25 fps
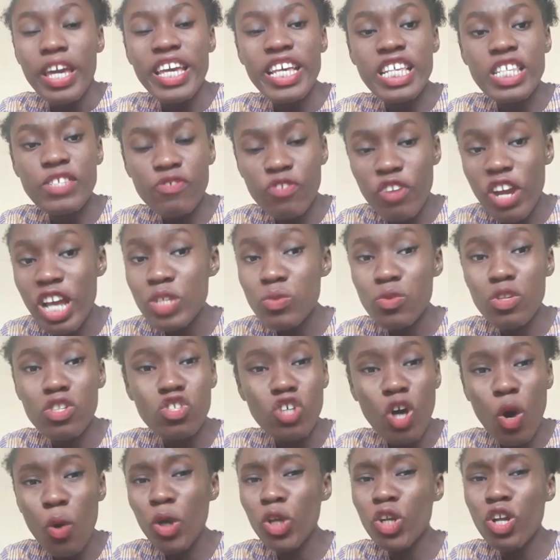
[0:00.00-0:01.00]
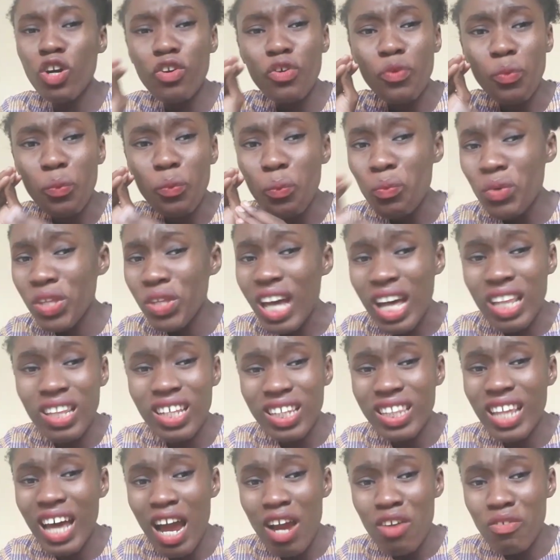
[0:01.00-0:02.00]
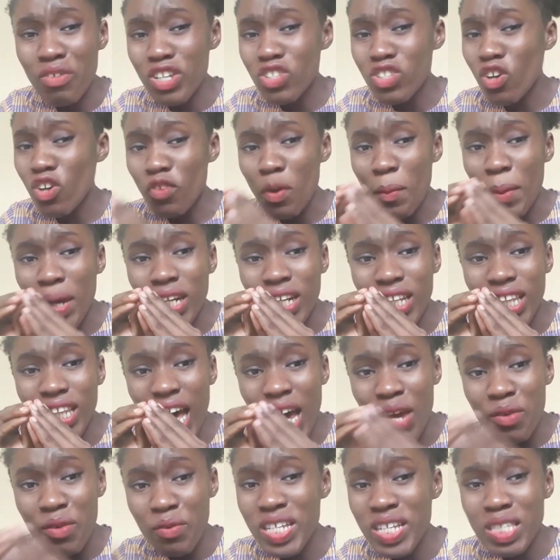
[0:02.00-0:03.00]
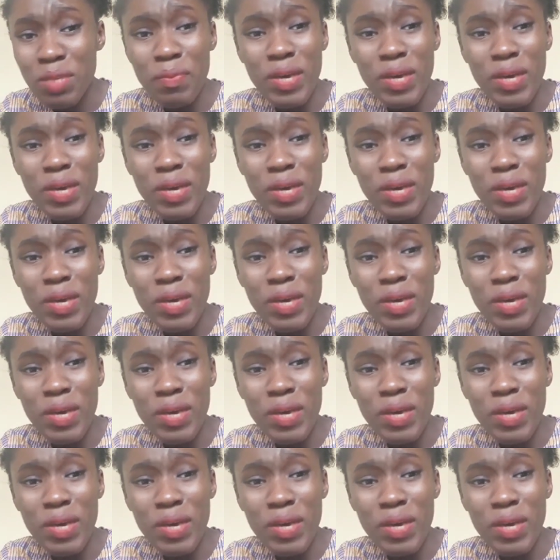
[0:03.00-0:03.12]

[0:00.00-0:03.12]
is friends with someone with another race or from another race,